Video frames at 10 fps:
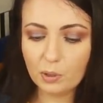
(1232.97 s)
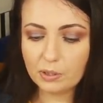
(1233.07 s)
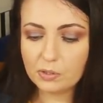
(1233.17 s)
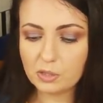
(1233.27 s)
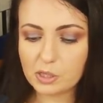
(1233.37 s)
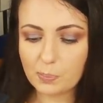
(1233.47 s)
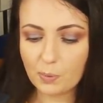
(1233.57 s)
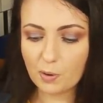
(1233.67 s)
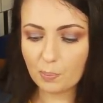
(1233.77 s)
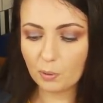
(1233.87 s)
what is this
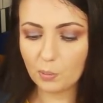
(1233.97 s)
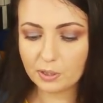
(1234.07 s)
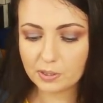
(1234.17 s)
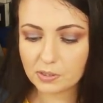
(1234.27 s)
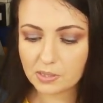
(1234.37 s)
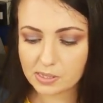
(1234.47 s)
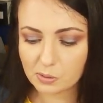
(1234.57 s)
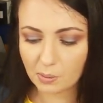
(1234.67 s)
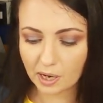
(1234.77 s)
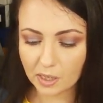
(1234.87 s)
purple, what is
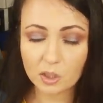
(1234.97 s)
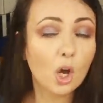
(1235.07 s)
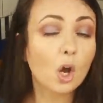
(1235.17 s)
this white.